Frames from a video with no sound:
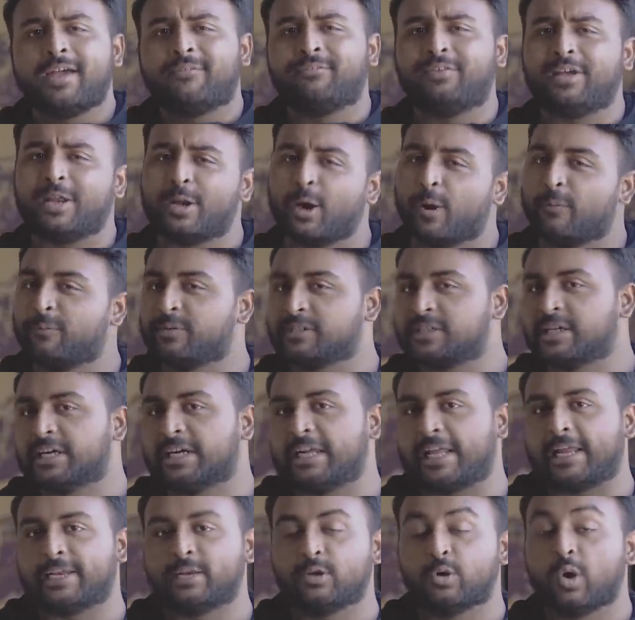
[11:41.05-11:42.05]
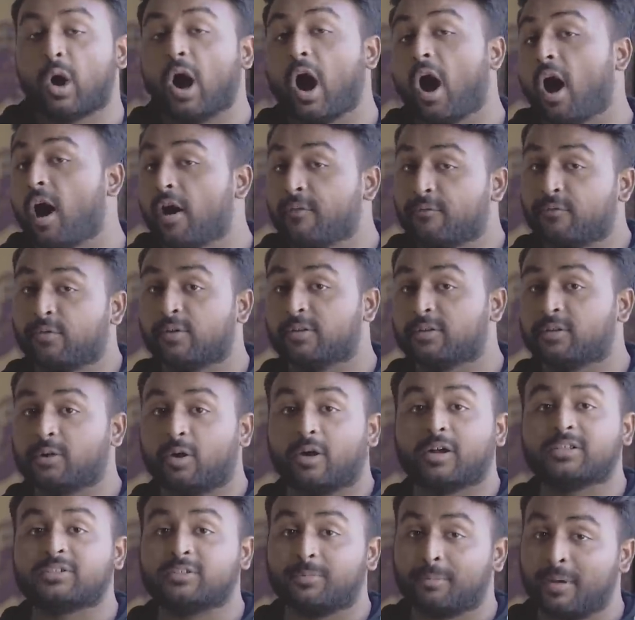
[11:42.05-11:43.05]
We'll obviously tell you our full
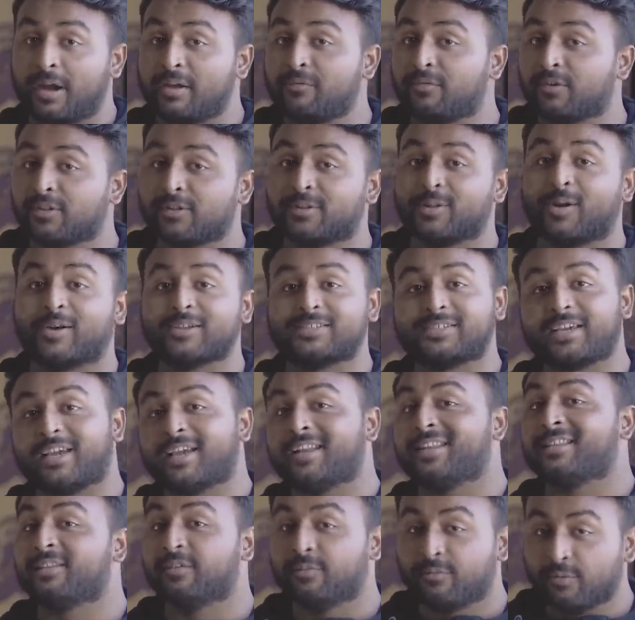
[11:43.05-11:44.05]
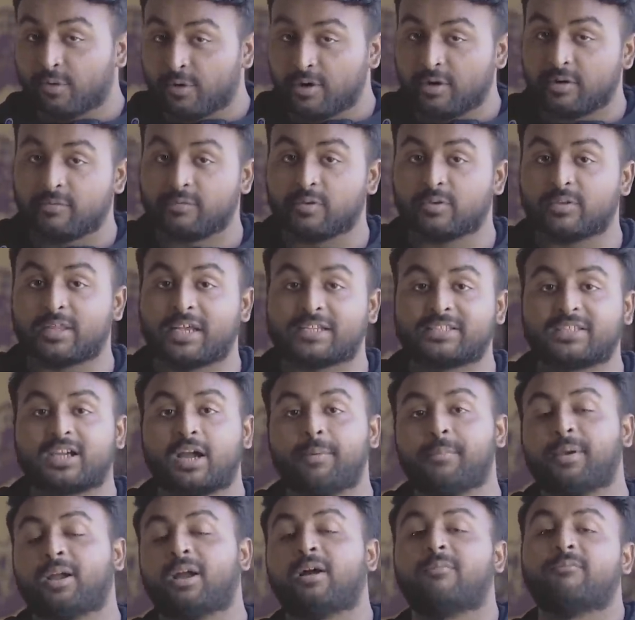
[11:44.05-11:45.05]
thoughts or my full thoughts in the full review that's
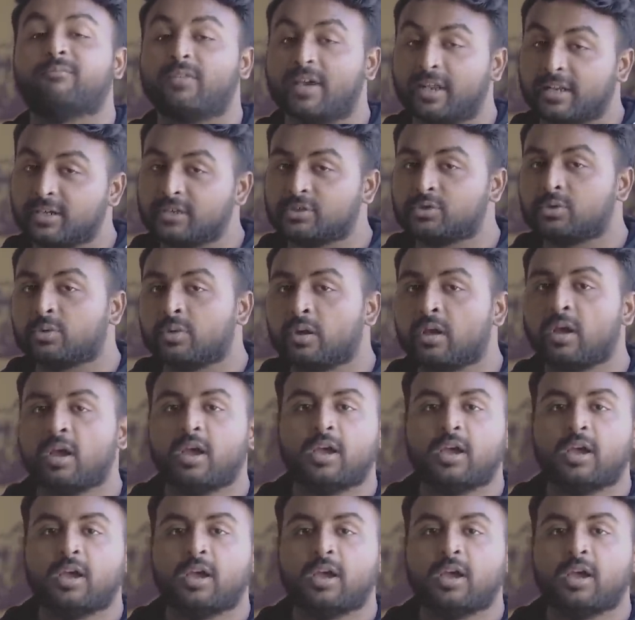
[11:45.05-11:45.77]
coming up very soon.